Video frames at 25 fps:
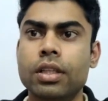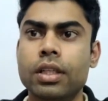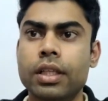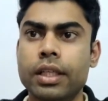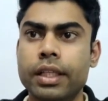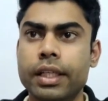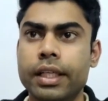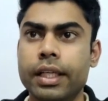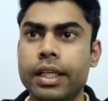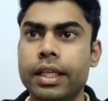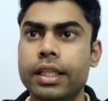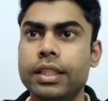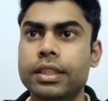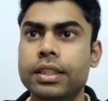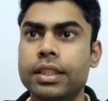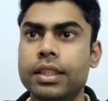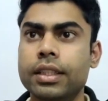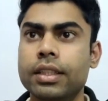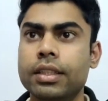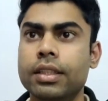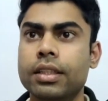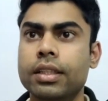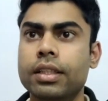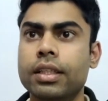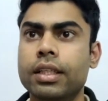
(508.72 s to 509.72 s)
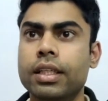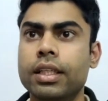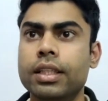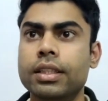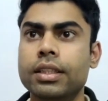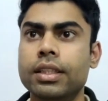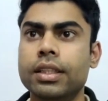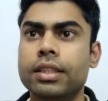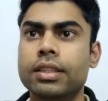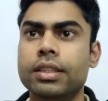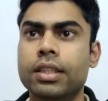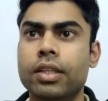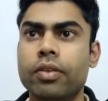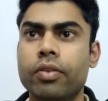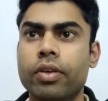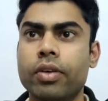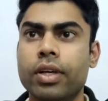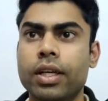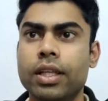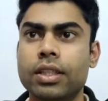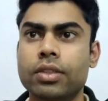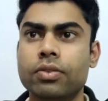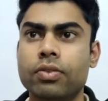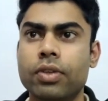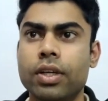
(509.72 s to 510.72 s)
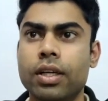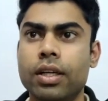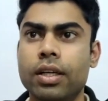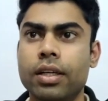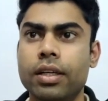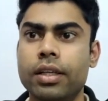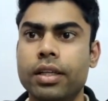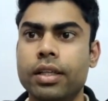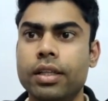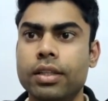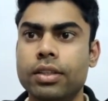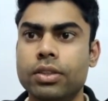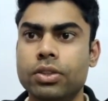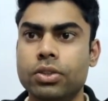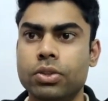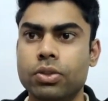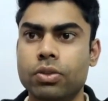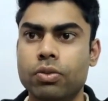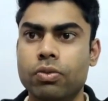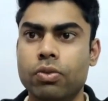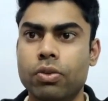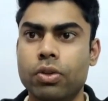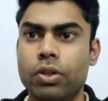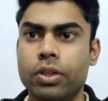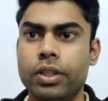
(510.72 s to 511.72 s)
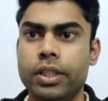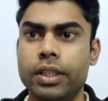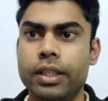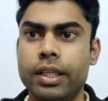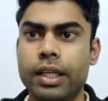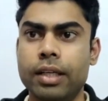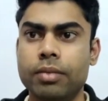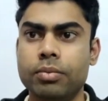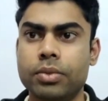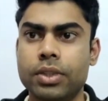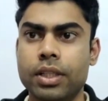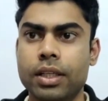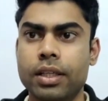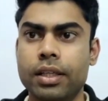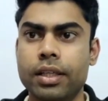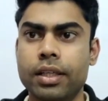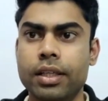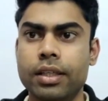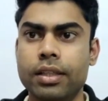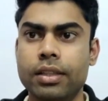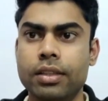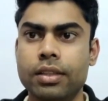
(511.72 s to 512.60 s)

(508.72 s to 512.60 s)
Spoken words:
Kj is given as 100, so 40 times 100,